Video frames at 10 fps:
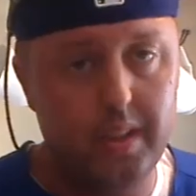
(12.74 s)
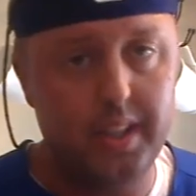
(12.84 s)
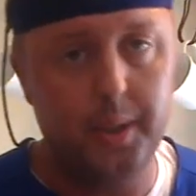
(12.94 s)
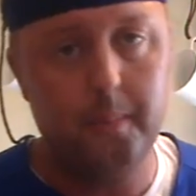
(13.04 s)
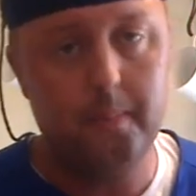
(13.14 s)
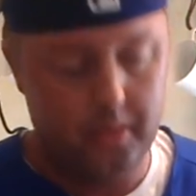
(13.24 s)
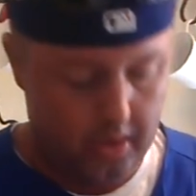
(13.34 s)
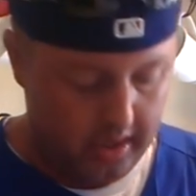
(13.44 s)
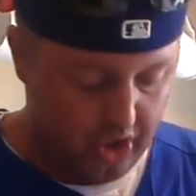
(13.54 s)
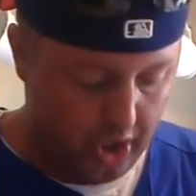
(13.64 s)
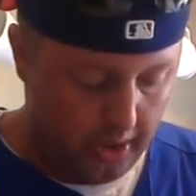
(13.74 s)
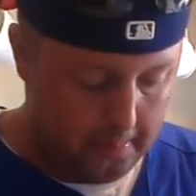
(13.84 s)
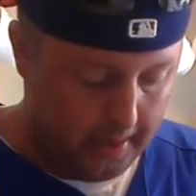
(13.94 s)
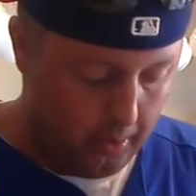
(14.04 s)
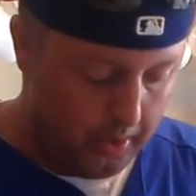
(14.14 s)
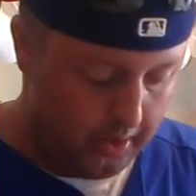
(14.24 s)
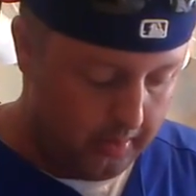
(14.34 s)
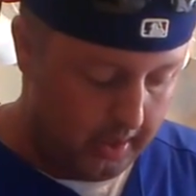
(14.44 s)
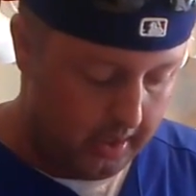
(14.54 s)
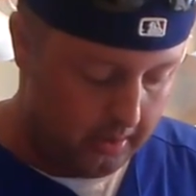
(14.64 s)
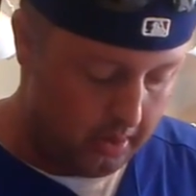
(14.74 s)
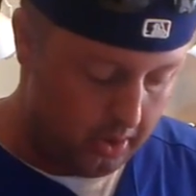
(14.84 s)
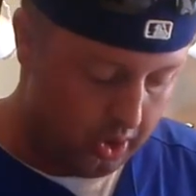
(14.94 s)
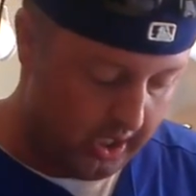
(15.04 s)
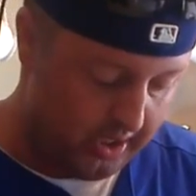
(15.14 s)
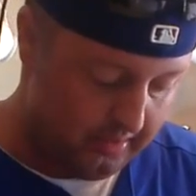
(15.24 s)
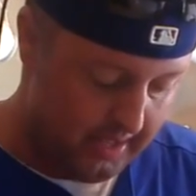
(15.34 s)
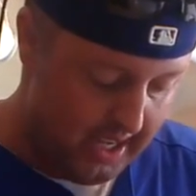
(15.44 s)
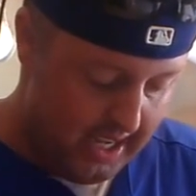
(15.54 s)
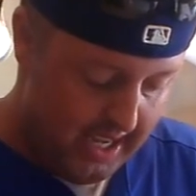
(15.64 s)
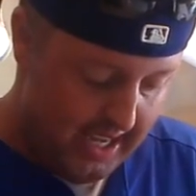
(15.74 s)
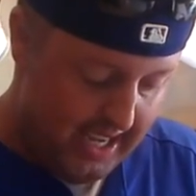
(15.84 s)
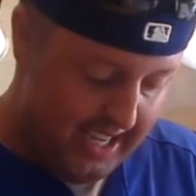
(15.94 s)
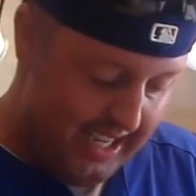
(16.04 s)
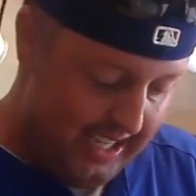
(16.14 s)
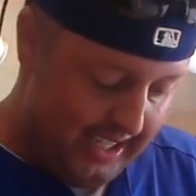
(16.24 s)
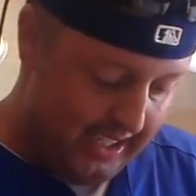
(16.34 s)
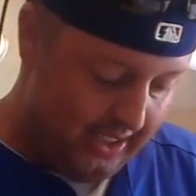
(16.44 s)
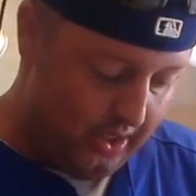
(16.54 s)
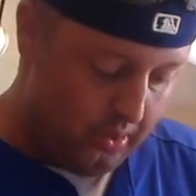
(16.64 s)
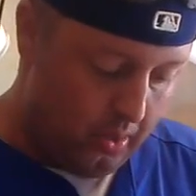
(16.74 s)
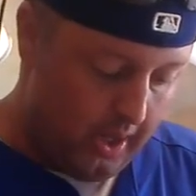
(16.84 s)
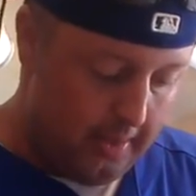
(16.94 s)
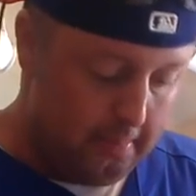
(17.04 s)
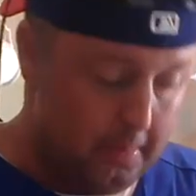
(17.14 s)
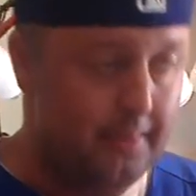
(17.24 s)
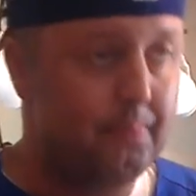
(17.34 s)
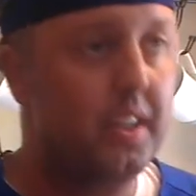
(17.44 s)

video, so I need y'all to bear with me. I'm going to try to get this right, but